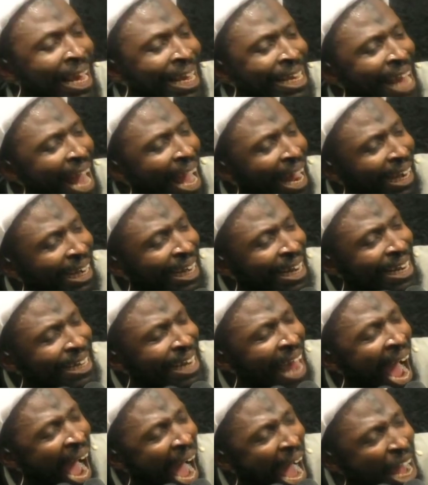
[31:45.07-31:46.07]
Yani,
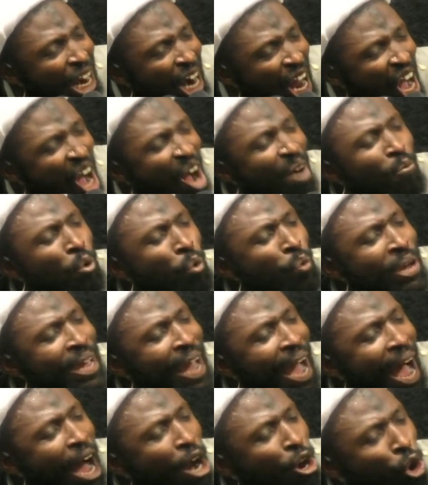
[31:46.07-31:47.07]
the haram
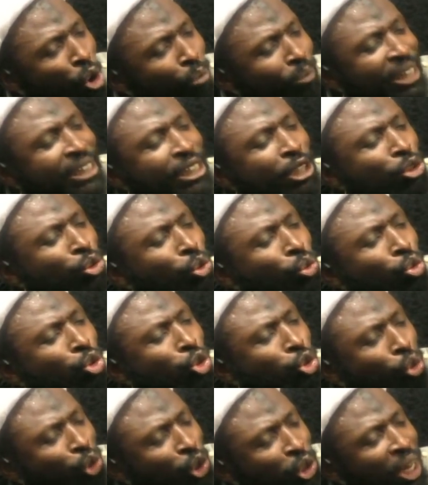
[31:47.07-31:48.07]
we are committing through
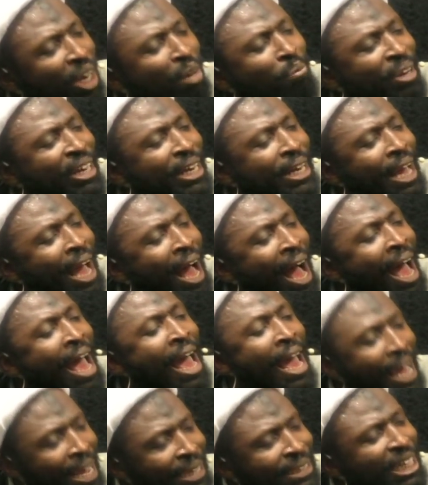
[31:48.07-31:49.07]
social media
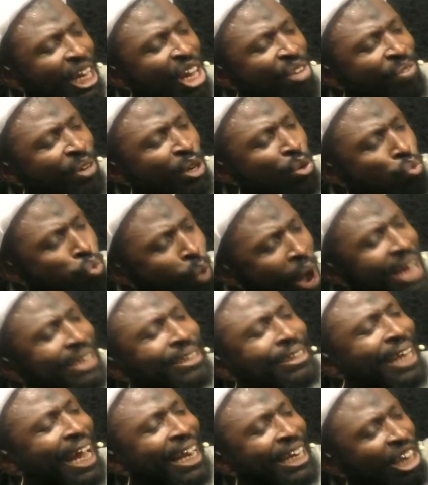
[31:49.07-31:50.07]
is even
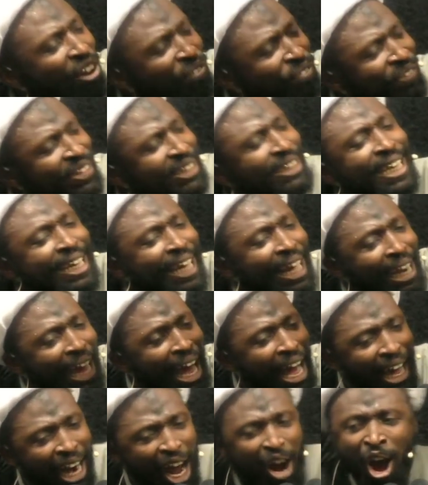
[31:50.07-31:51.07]
worse than the physical
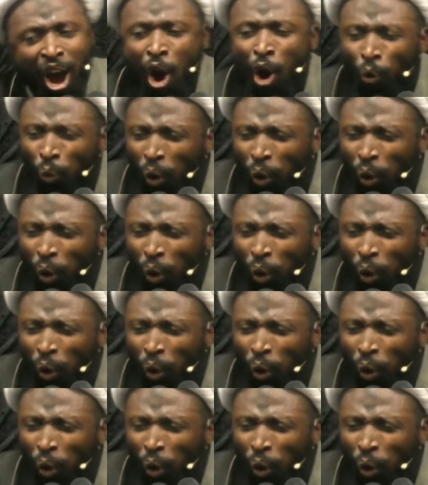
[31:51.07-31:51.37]
haram.